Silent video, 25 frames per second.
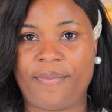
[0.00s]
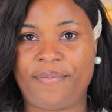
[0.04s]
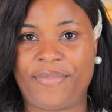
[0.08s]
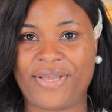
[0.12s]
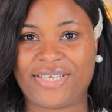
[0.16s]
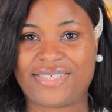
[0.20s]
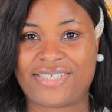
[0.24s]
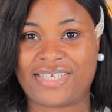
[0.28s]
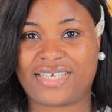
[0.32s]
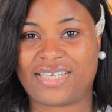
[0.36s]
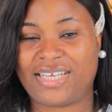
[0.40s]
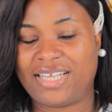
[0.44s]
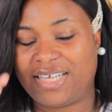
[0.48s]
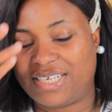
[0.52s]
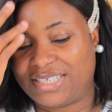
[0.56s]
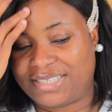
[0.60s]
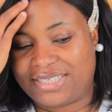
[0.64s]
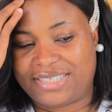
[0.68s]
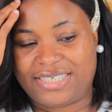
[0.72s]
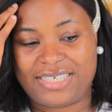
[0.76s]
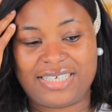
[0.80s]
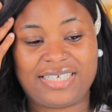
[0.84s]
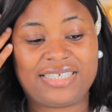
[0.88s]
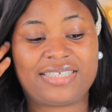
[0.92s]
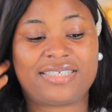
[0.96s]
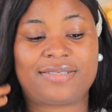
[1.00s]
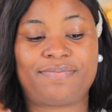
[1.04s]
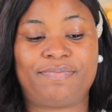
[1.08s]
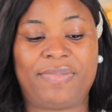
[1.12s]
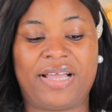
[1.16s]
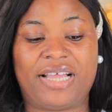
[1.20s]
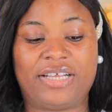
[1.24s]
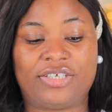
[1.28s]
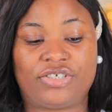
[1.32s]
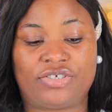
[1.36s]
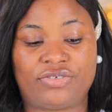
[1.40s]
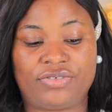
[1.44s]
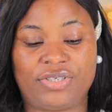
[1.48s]
basically this
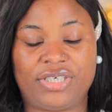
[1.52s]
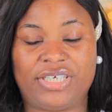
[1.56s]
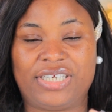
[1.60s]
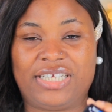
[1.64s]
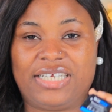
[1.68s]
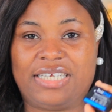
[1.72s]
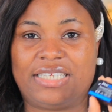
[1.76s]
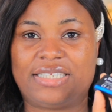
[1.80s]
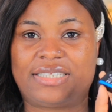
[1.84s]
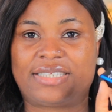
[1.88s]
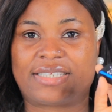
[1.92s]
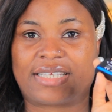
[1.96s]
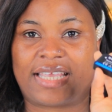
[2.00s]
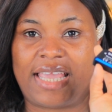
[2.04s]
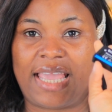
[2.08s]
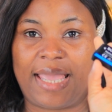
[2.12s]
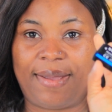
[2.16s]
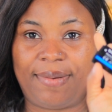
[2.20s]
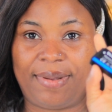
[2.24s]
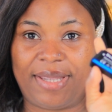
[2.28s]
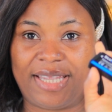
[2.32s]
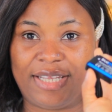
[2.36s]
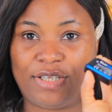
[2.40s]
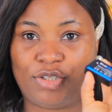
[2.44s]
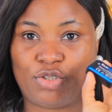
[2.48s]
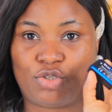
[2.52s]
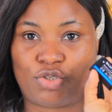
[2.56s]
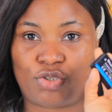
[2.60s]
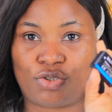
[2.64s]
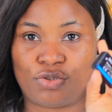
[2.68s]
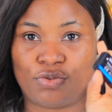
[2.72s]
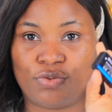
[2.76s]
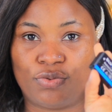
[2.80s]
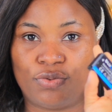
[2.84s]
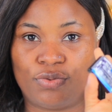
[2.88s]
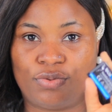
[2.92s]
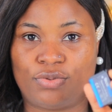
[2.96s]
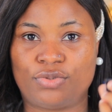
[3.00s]
battery, it came in
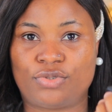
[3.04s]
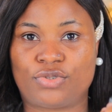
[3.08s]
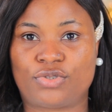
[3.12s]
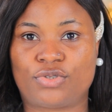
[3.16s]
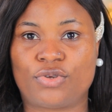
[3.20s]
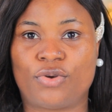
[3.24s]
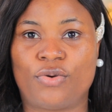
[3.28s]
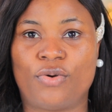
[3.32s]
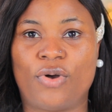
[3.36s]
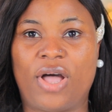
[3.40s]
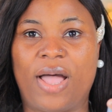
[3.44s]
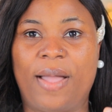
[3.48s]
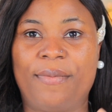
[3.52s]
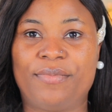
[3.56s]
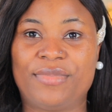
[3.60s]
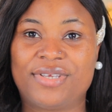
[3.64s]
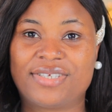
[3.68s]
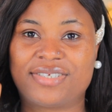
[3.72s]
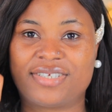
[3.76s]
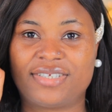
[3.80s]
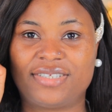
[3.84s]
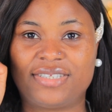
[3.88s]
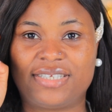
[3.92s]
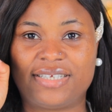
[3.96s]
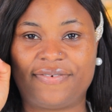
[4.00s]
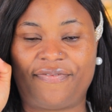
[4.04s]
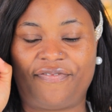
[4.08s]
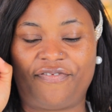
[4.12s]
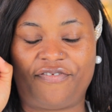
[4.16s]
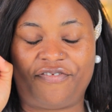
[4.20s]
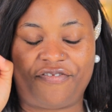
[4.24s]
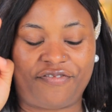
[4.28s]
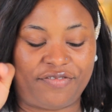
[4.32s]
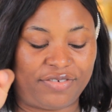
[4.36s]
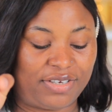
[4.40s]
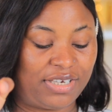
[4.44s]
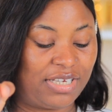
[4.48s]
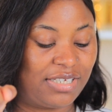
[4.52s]
2, so I'm using
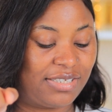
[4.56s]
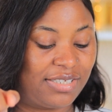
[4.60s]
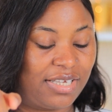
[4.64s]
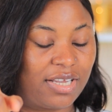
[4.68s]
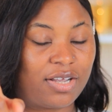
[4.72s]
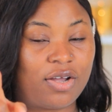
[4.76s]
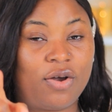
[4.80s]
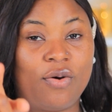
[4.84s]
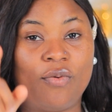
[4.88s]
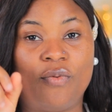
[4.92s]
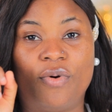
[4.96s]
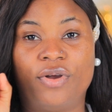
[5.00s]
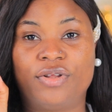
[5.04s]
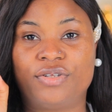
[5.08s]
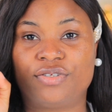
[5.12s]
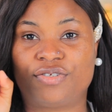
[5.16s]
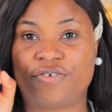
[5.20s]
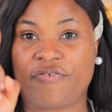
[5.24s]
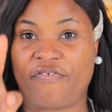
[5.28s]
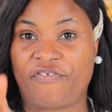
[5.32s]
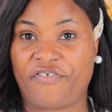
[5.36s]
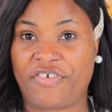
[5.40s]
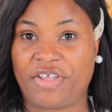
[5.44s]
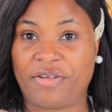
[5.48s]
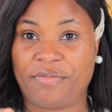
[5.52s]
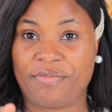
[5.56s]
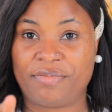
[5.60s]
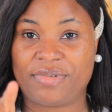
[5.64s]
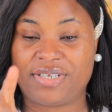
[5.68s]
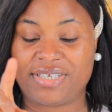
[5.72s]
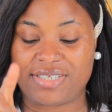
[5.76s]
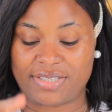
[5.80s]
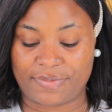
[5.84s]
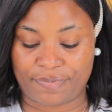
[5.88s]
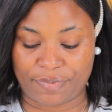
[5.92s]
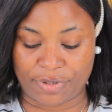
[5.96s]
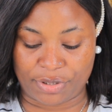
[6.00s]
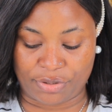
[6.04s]
the second one to film
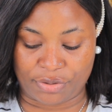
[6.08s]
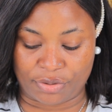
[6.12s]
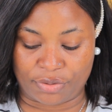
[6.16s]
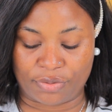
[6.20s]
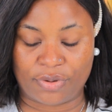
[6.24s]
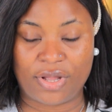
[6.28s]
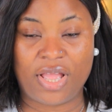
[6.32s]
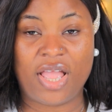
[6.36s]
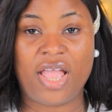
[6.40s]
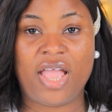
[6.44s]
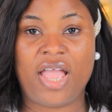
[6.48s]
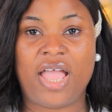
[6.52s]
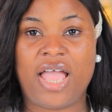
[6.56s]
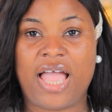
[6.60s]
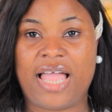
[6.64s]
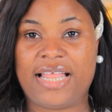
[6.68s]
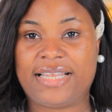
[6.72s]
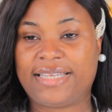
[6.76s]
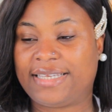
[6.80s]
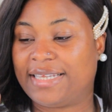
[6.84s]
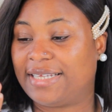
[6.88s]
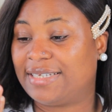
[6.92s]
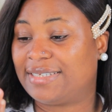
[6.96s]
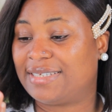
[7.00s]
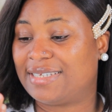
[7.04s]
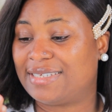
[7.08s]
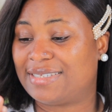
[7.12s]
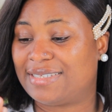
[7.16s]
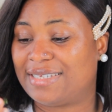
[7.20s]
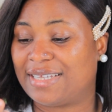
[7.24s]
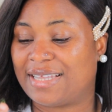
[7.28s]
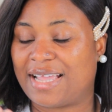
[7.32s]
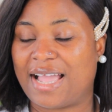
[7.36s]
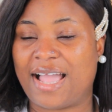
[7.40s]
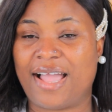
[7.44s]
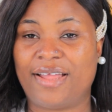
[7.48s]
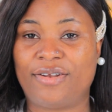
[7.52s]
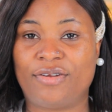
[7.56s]
this video. And this is
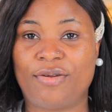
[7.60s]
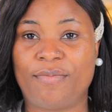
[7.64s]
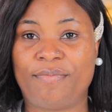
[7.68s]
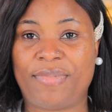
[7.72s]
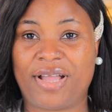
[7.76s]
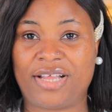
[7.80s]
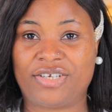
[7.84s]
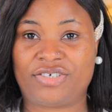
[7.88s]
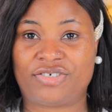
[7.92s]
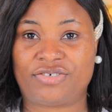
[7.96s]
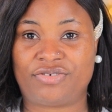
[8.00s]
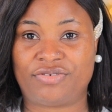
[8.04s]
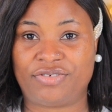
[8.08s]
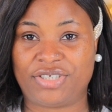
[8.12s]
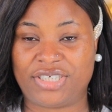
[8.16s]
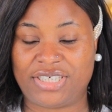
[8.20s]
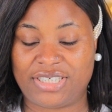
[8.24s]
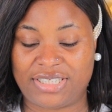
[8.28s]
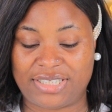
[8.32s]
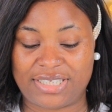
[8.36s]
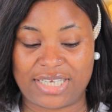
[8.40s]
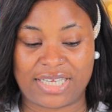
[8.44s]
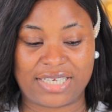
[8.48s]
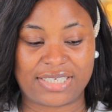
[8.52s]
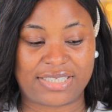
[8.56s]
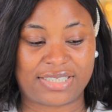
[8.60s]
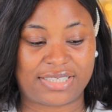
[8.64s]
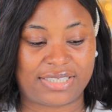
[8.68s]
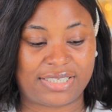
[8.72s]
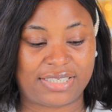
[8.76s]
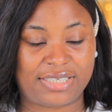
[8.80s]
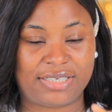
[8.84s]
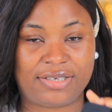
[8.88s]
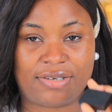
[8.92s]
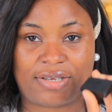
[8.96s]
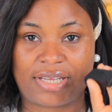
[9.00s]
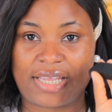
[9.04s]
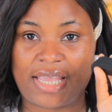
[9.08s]
the Canon battery that
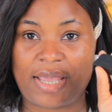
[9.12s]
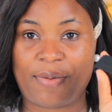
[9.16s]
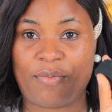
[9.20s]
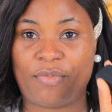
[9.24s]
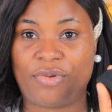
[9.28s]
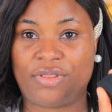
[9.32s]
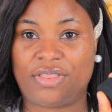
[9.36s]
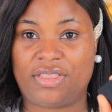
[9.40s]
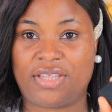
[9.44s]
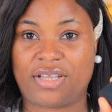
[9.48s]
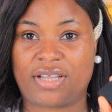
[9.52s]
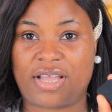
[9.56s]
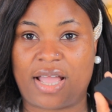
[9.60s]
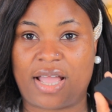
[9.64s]
came with the